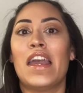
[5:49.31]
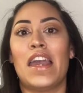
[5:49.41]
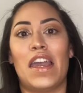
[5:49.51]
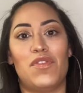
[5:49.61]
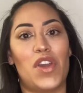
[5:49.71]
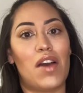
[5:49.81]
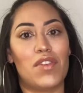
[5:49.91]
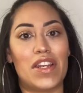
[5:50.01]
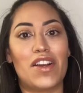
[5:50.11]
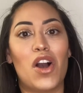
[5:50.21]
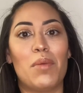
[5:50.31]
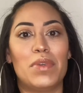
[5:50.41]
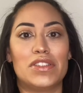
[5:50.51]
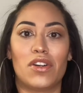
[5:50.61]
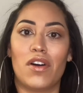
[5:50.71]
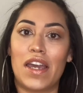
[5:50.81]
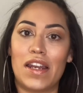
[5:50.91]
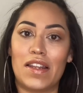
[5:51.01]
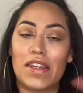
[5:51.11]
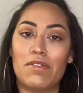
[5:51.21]
If you have any comments, go ahead
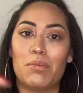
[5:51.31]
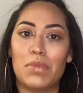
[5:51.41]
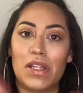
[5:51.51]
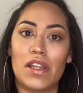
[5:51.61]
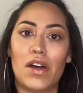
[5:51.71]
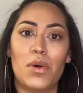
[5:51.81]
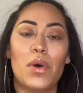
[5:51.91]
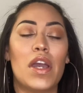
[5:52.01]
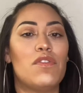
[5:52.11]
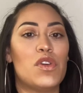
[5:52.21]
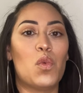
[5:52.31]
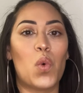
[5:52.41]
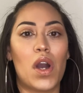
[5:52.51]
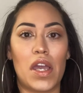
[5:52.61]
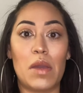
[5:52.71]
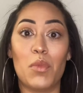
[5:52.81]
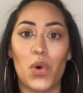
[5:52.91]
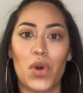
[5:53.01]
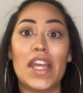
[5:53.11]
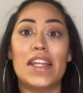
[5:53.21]
and leave them below. If you want a
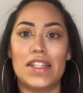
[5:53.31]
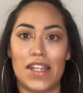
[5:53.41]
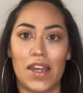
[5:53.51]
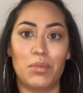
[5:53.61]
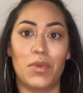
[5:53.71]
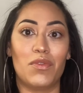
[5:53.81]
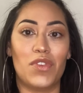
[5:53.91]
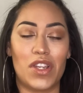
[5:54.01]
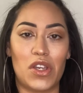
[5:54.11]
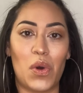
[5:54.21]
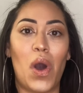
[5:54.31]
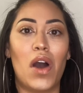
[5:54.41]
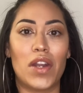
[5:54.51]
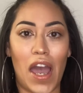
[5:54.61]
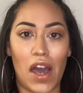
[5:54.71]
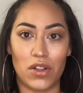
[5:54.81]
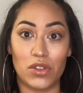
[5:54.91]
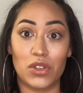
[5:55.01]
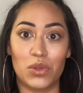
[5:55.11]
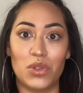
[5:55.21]
more in-depth video on how to
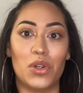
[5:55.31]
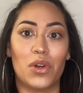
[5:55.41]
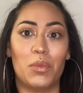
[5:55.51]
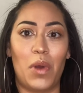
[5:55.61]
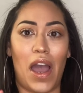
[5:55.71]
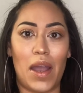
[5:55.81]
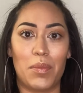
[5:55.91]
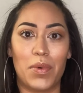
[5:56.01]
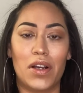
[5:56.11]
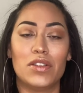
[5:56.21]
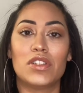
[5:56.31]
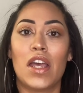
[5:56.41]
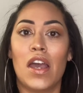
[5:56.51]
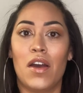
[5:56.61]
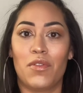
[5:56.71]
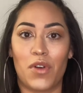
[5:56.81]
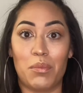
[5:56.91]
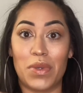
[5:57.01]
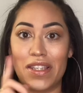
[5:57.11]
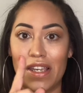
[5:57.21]
do your eyebrows from
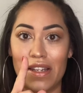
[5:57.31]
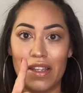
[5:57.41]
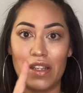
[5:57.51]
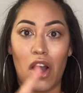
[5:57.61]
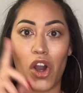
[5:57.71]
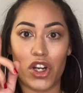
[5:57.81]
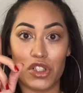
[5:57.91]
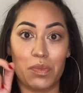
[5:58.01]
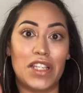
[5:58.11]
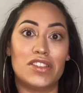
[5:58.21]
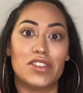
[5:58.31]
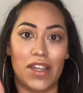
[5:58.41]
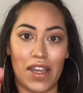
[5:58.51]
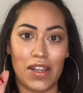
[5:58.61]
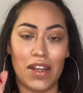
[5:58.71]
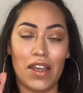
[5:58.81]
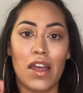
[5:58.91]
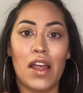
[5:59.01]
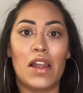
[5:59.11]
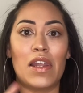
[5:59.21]
beginning arch peak to end,
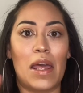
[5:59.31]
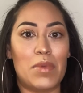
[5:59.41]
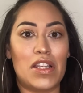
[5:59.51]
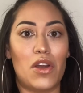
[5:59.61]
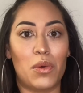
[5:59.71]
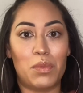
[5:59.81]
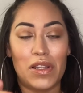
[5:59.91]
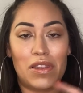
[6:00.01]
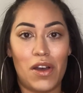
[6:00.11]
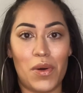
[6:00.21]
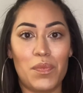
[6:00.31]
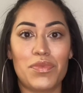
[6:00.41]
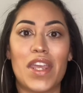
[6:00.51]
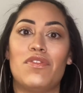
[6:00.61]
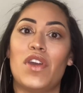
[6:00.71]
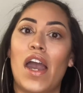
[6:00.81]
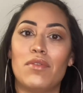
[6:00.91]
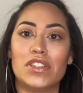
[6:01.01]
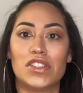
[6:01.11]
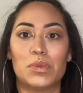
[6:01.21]
let me know below. If you
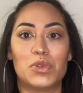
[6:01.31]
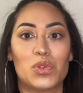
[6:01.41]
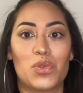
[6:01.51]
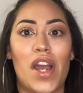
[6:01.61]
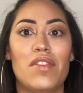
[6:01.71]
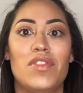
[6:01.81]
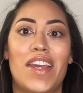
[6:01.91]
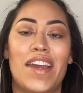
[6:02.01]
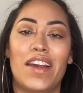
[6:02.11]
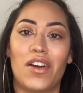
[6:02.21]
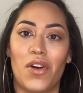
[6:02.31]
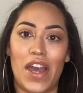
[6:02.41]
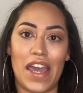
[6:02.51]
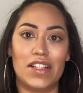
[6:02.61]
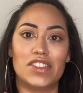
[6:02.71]
haven't subscribed yet, go ahead and